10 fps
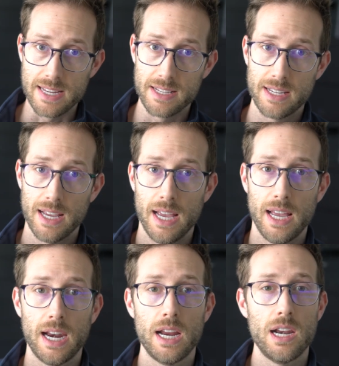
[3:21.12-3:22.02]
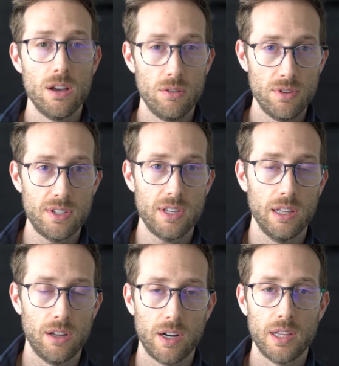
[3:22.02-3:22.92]
eighties? And I noticed that
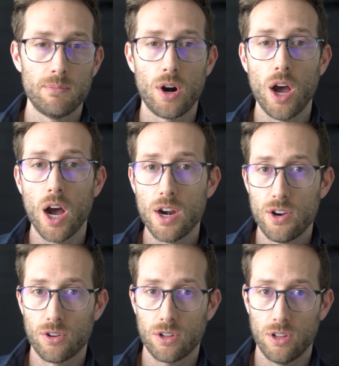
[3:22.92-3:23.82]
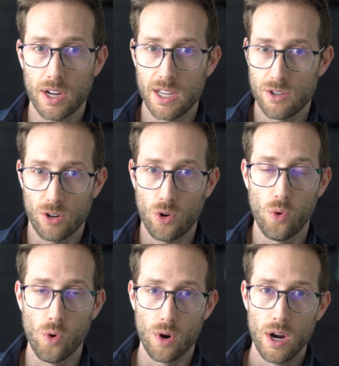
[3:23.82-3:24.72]
a lot of them are underclocking their
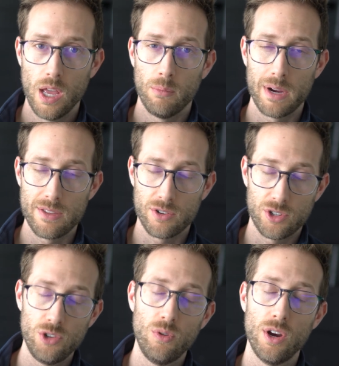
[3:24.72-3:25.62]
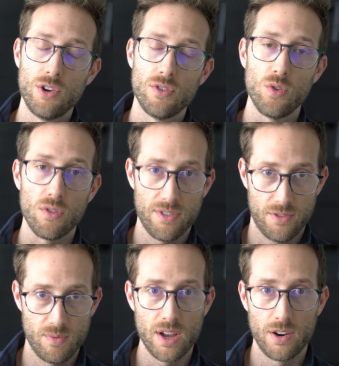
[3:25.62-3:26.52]
core by either two hundred or
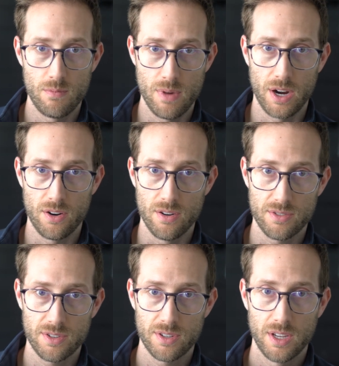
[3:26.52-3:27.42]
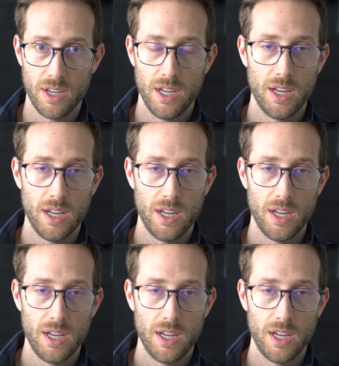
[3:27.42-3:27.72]
three hundred megahertz.